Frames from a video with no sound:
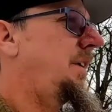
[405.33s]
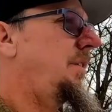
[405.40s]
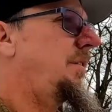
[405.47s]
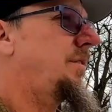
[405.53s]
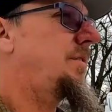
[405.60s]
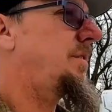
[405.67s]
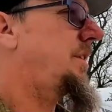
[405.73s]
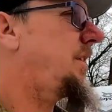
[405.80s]
And you
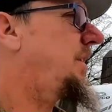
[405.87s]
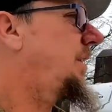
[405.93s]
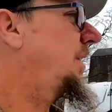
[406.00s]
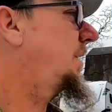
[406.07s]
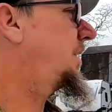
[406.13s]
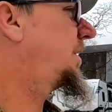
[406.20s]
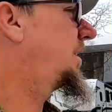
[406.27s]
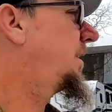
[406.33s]
can see the
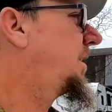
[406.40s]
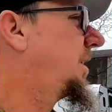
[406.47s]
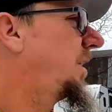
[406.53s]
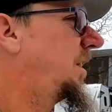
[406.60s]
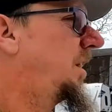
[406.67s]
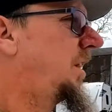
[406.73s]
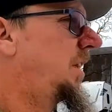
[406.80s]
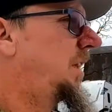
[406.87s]

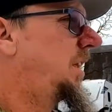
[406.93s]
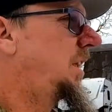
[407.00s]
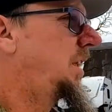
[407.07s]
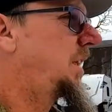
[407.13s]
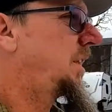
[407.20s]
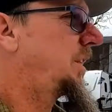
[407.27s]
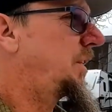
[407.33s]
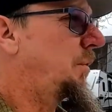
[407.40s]

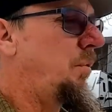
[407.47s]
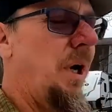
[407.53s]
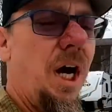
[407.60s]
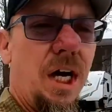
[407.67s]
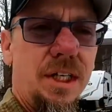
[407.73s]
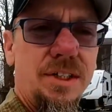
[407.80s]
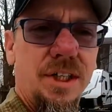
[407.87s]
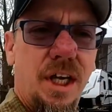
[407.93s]

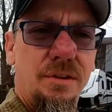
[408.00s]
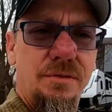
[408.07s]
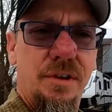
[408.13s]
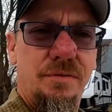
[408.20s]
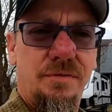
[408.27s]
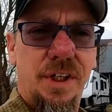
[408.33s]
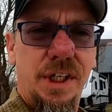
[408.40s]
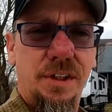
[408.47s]
rocks out in
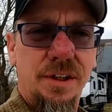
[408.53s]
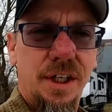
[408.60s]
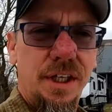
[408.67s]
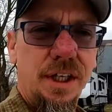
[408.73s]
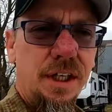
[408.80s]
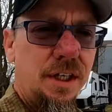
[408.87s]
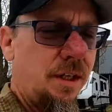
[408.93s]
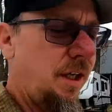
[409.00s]
the field that
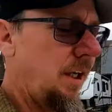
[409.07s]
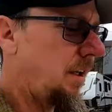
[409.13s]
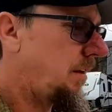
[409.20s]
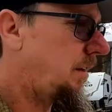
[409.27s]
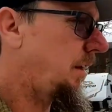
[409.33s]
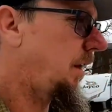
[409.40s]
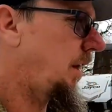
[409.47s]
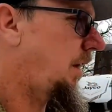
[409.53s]
need to get
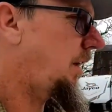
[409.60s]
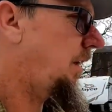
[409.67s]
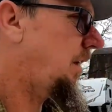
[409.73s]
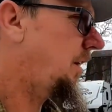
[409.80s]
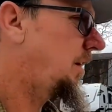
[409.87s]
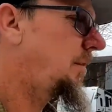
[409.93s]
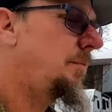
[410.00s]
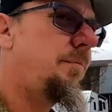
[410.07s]

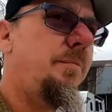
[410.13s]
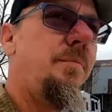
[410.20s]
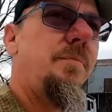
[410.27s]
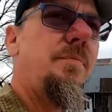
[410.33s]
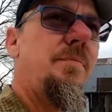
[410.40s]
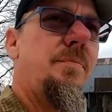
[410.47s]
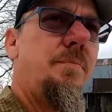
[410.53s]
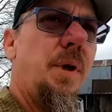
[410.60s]

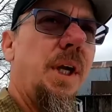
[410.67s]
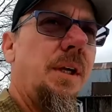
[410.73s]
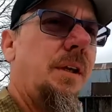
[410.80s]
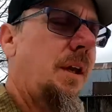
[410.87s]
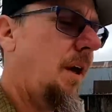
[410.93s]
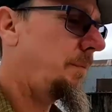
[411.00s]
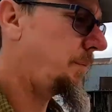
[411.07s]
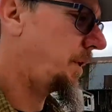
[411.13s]

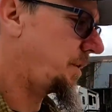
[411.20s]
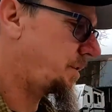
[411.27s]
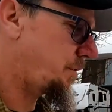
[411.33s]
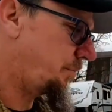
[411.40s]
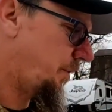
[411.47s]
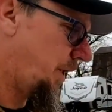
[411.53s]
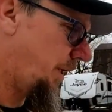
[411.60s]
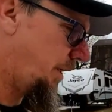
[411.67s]
picked up this
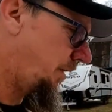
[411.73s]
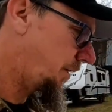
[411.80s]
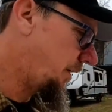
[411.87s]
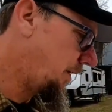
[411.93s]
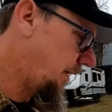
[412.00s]
spring.